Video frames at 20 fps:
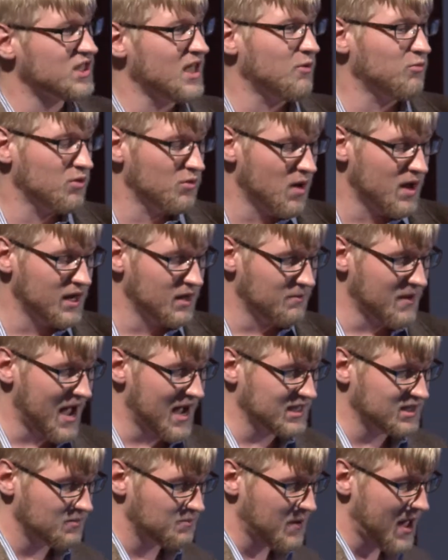that we're running
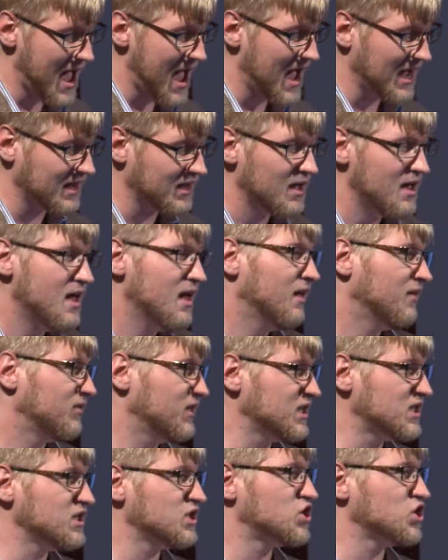back to back.
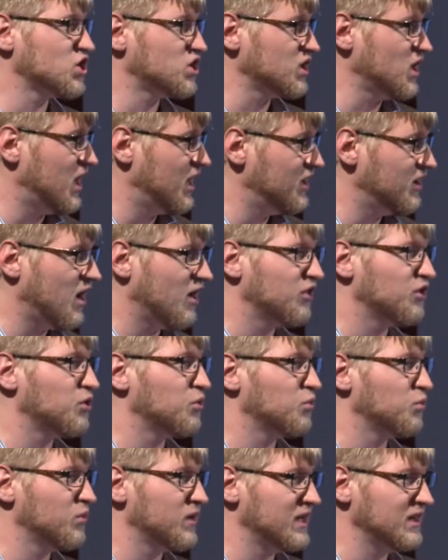This is just another
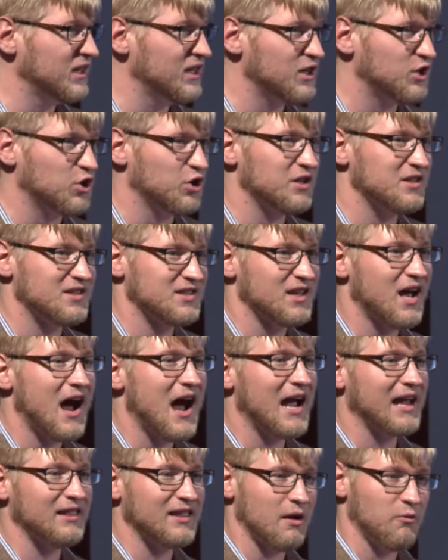really good
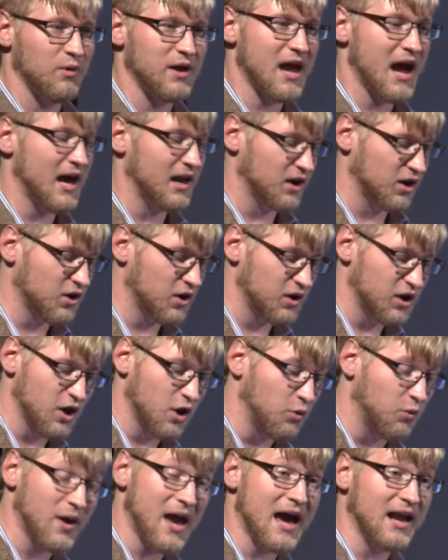sign that we had
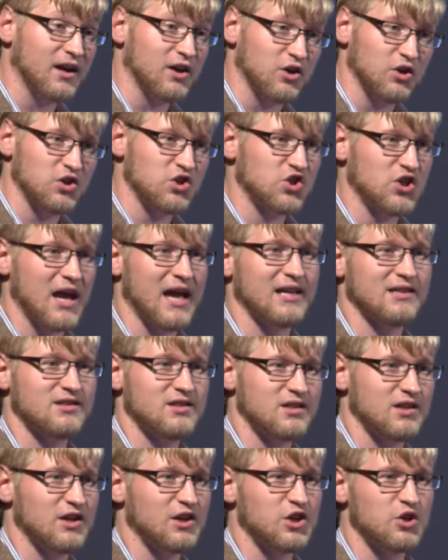a good chance
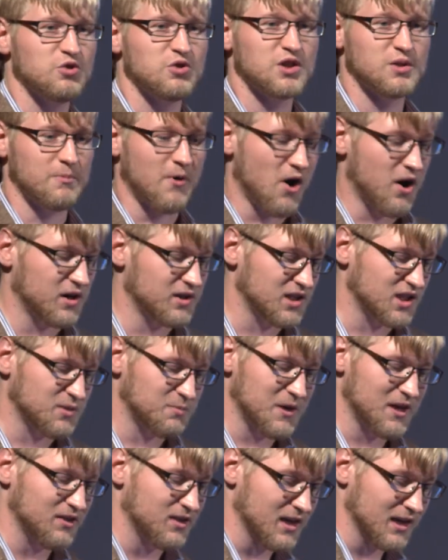to use Spark to
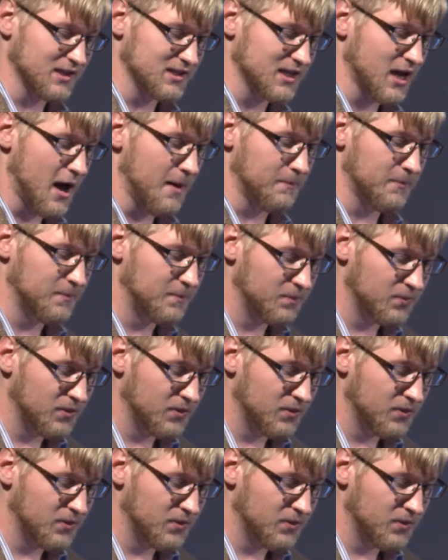speed things up.